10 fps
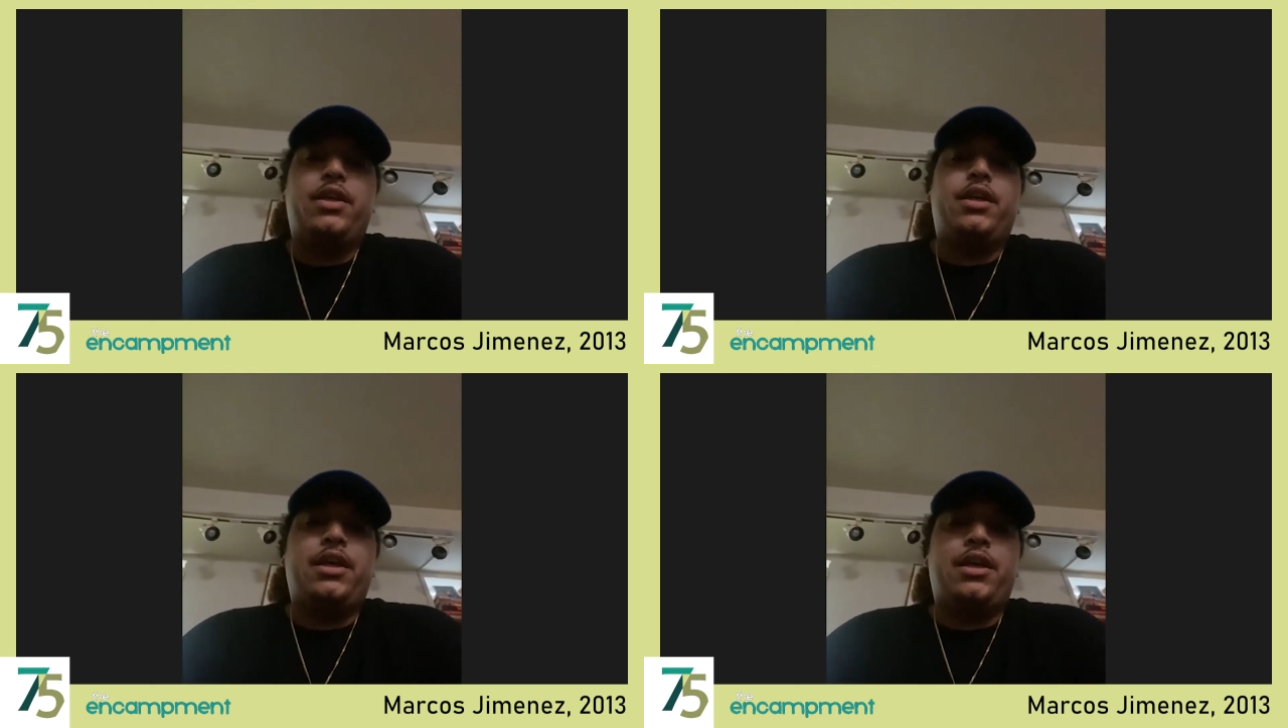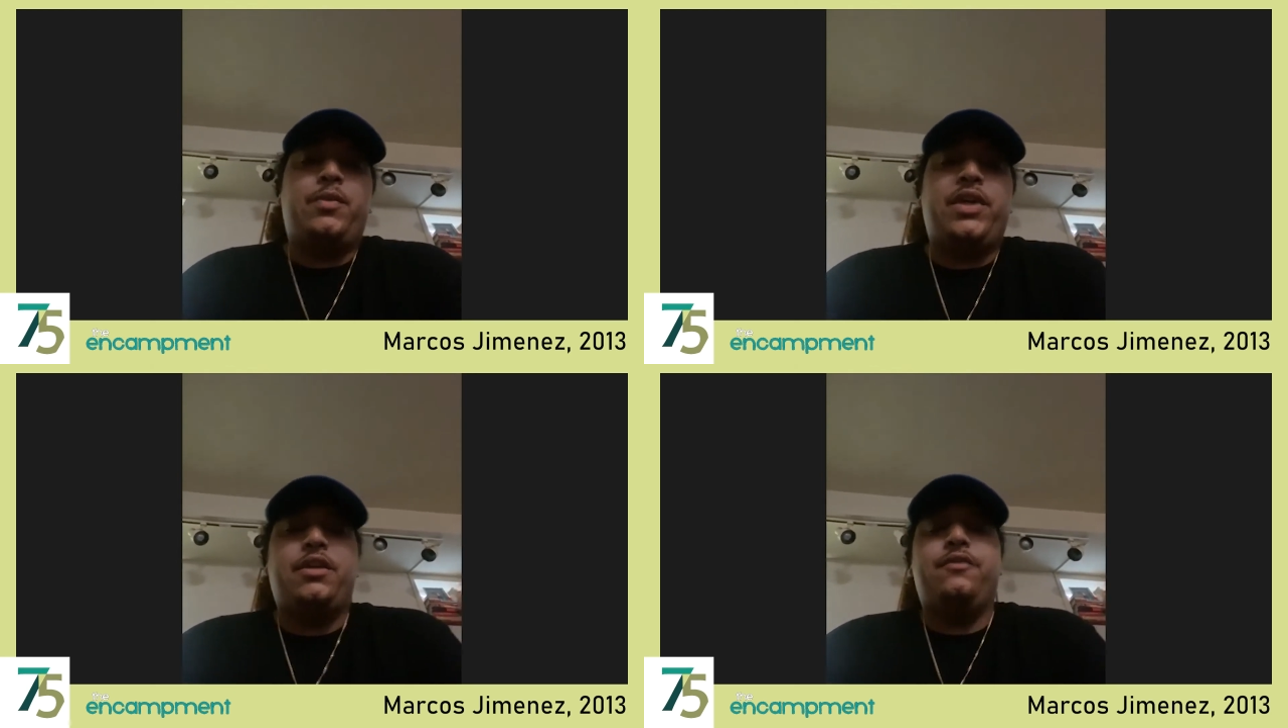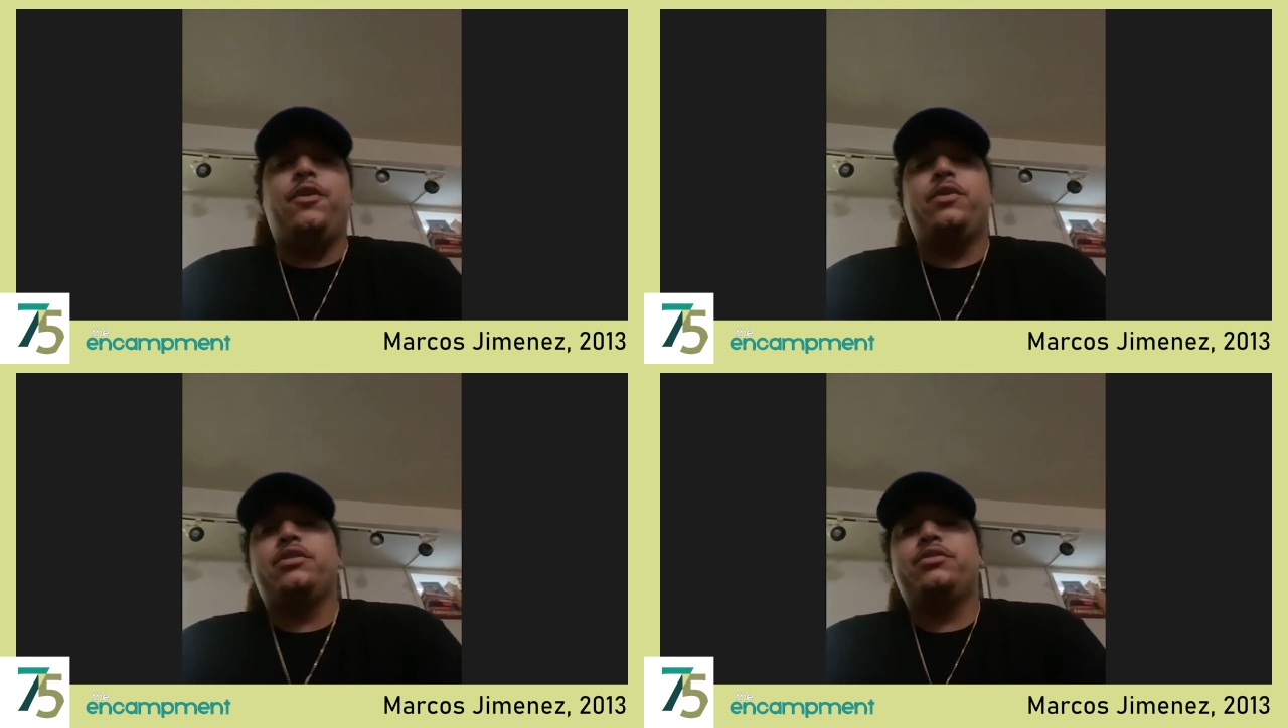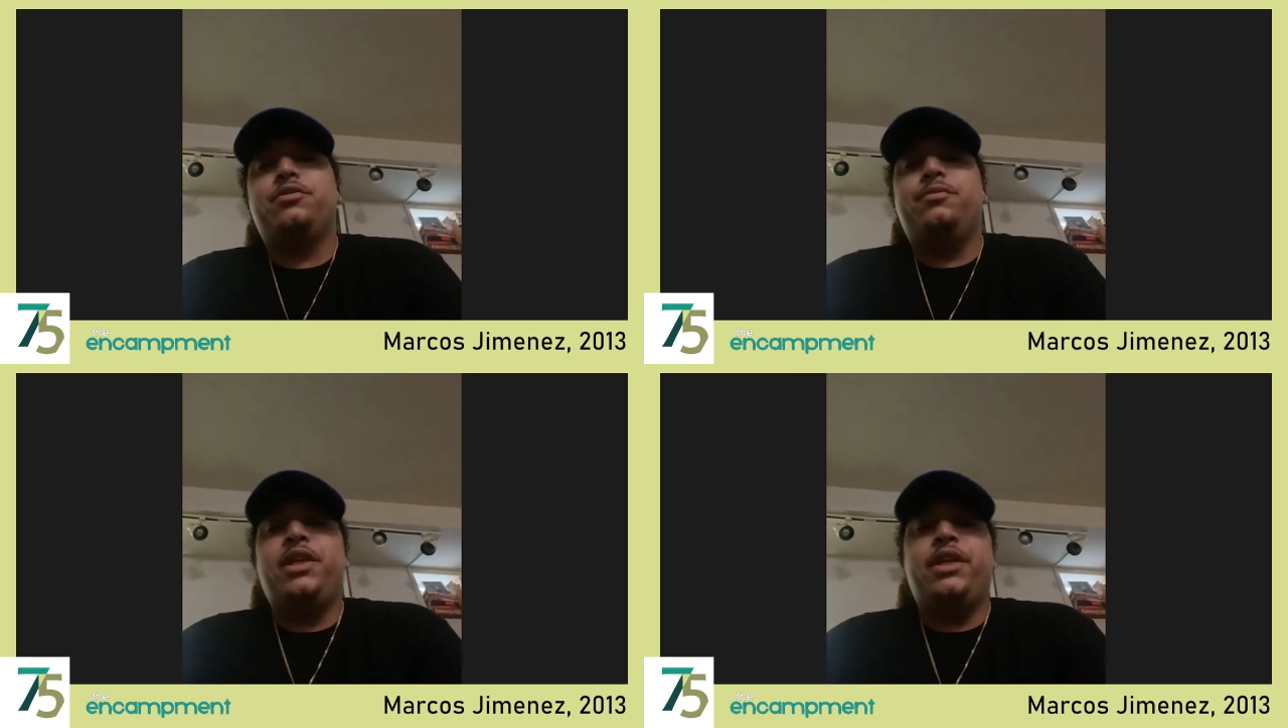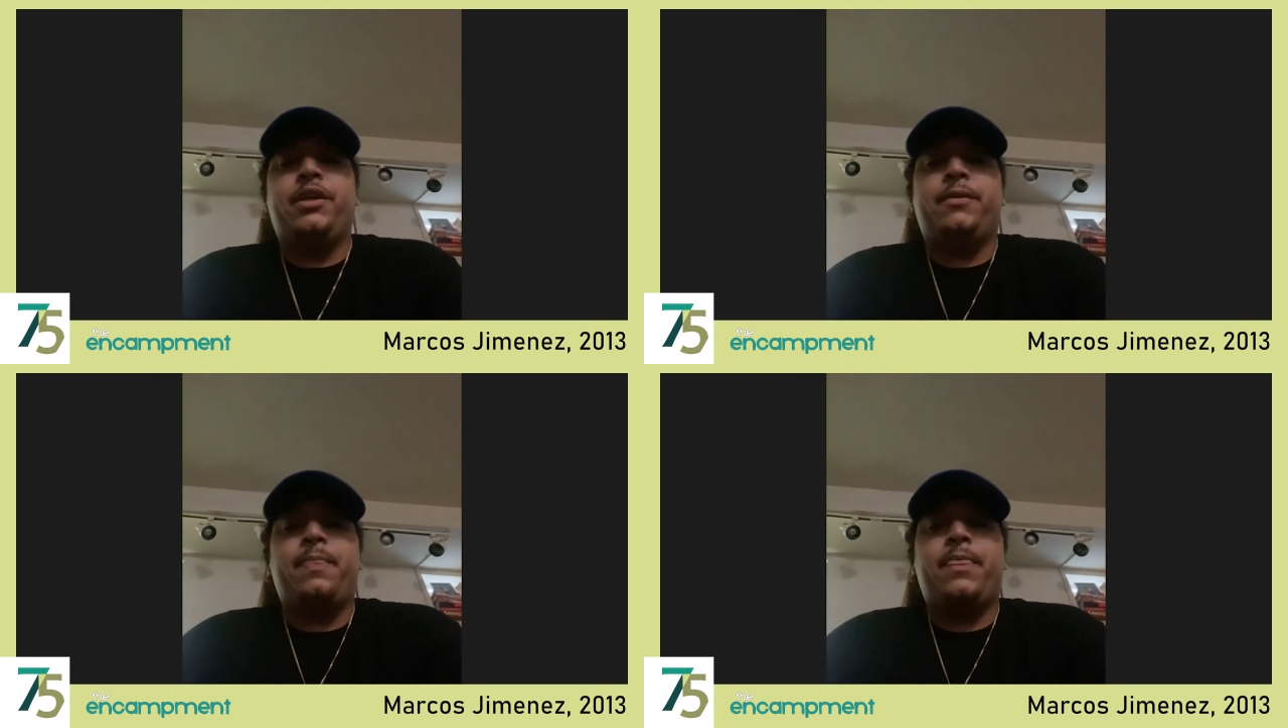and we had a focus group
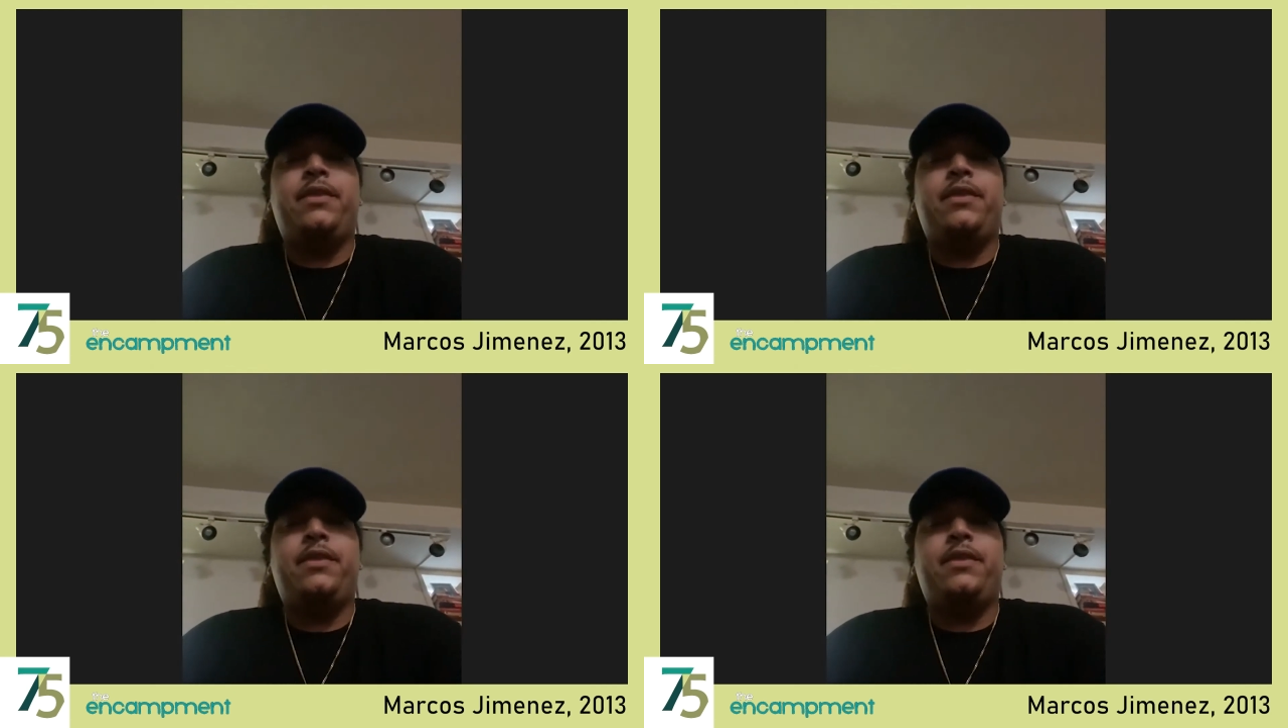meeting